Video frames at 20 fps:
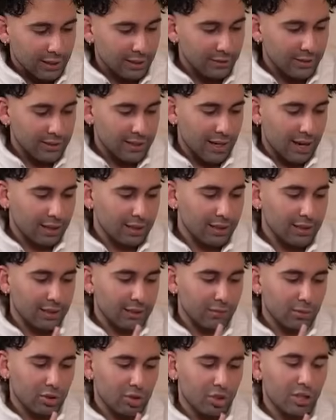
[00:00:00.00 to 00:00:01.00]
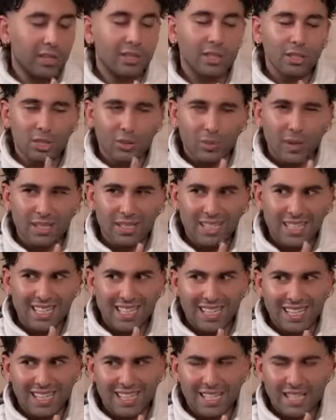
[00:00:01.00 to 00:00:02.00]
tell you exactly which year, I think
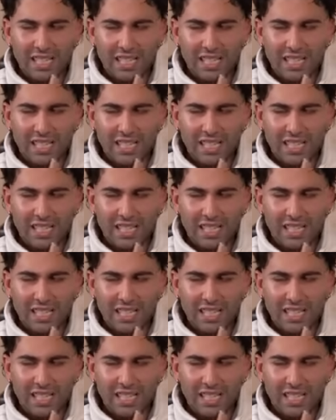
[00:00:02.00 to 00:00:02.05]
20,